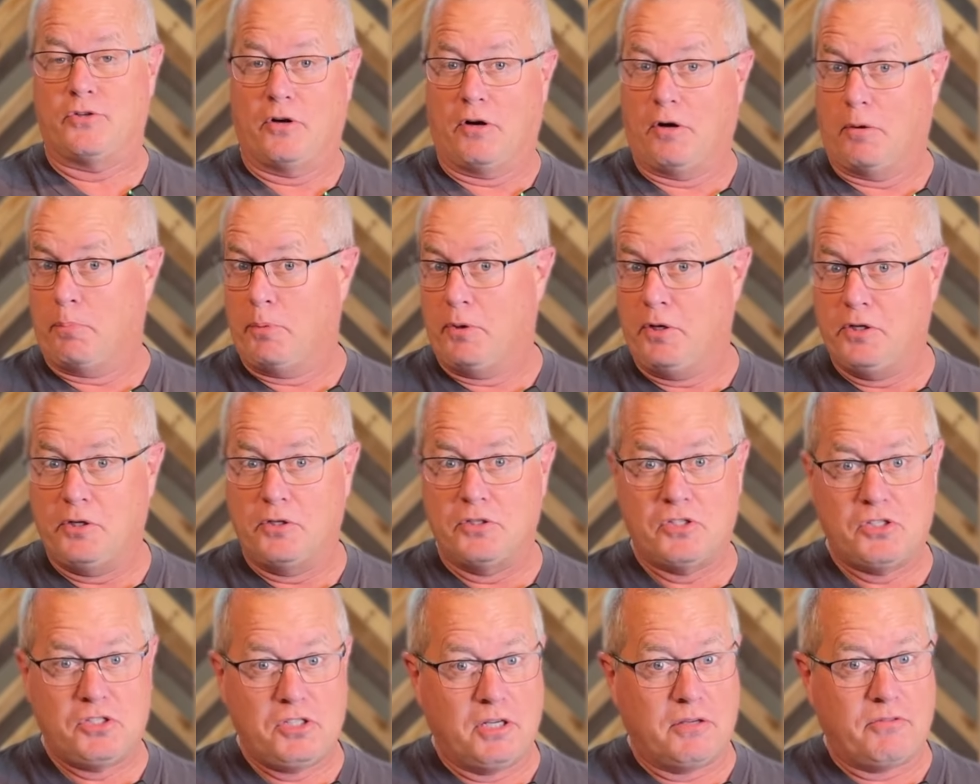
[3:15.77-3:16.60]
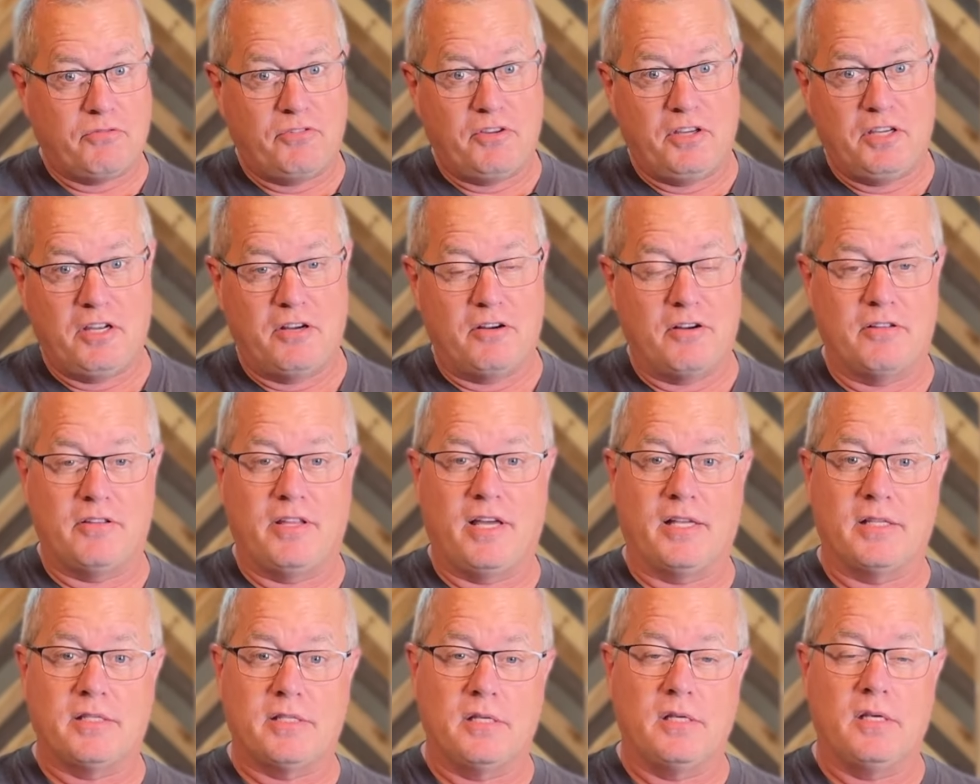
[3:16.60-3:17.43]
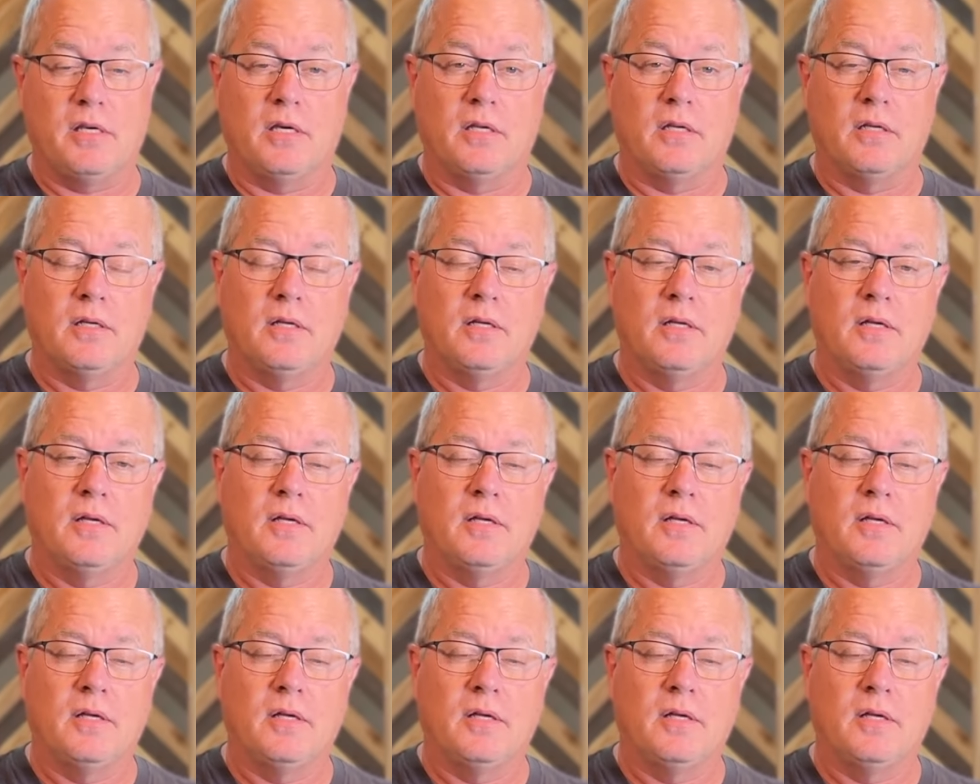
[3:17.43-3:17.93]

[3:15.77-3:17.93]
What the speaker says: draw a pretty good stick figure, and that's it.